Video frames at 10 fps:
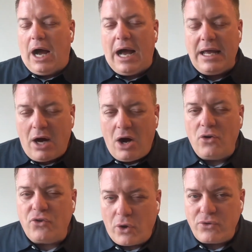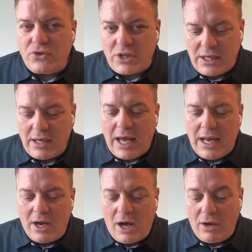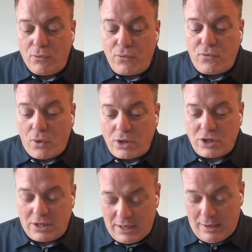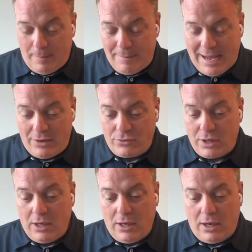I also see an unfortunate amount